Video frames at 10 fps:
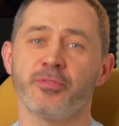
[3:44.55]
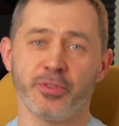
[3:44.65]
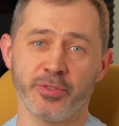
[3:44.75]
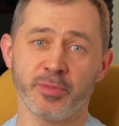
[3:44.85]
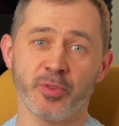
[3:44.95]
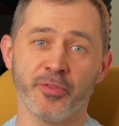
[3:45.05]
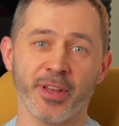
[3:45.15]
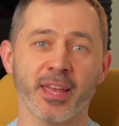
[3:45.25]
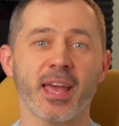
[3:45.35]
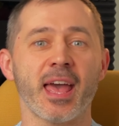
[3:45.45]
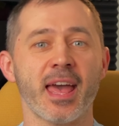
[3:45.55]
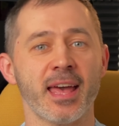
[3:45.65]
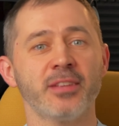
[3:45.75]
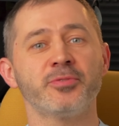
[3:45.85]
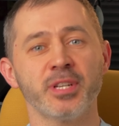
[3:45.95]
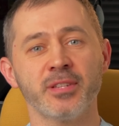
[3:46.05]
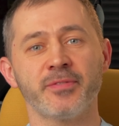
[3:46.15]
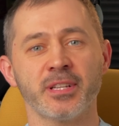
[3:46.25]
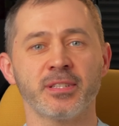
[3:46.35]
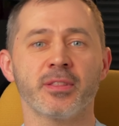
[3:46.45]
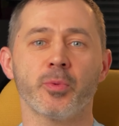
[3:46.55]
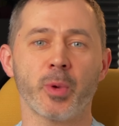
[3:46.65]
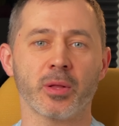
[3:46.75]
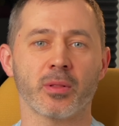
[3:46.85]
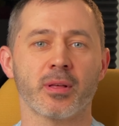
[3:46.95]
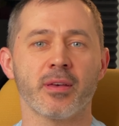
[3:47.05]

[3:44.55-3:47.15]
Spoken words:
future-proofing, and reinventing the wheel.